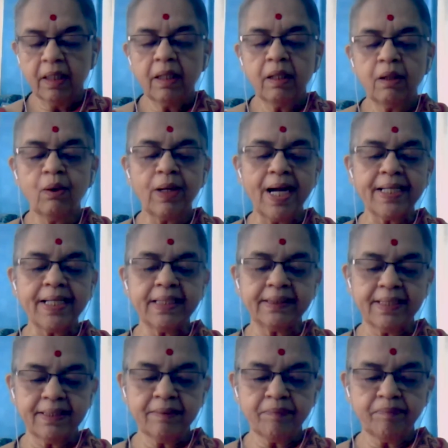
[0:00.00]

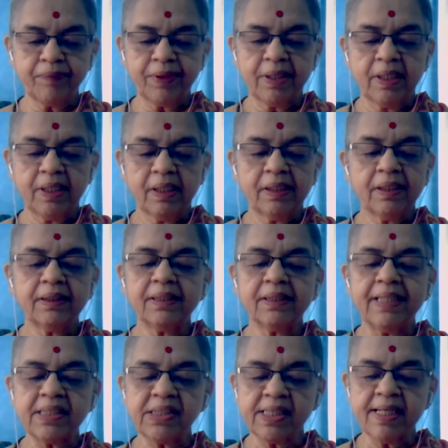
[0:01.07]
Lokayata the
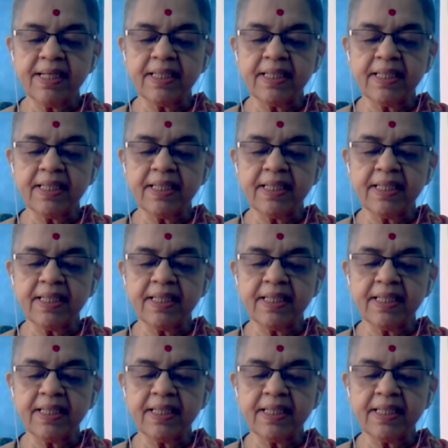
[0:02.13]
darshana